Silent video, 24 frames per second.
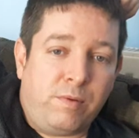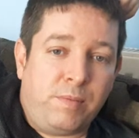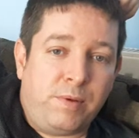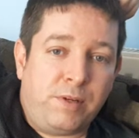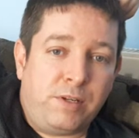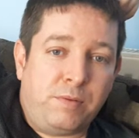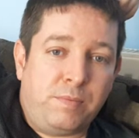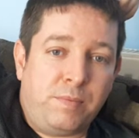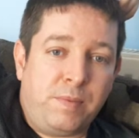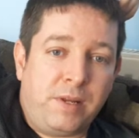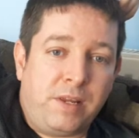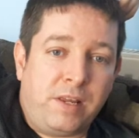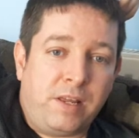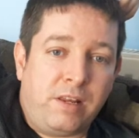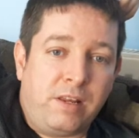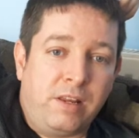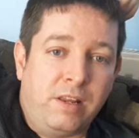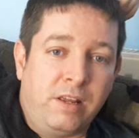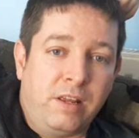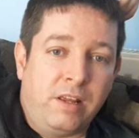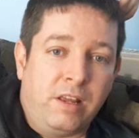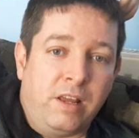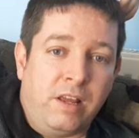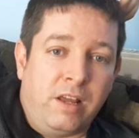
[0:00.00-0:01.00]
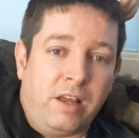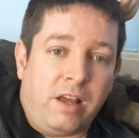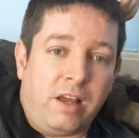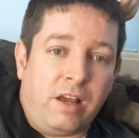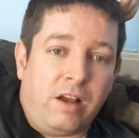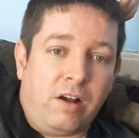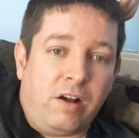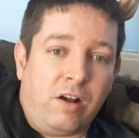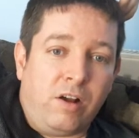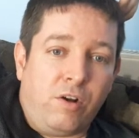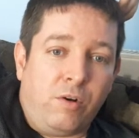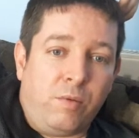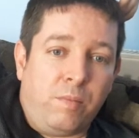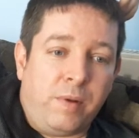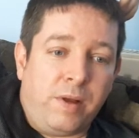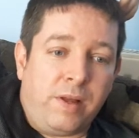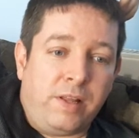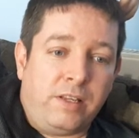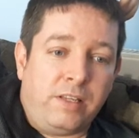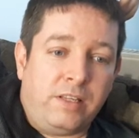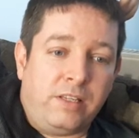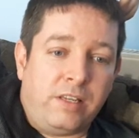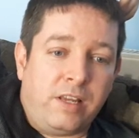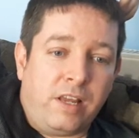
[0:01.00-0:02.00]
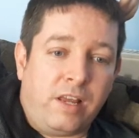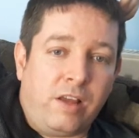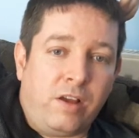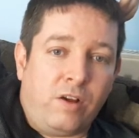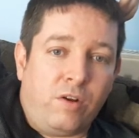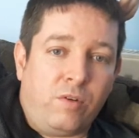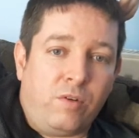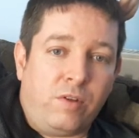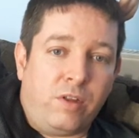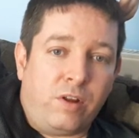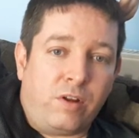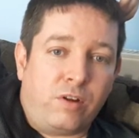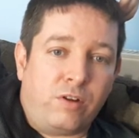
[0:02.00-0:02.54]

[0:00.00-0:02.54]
be speaking a little bit on there,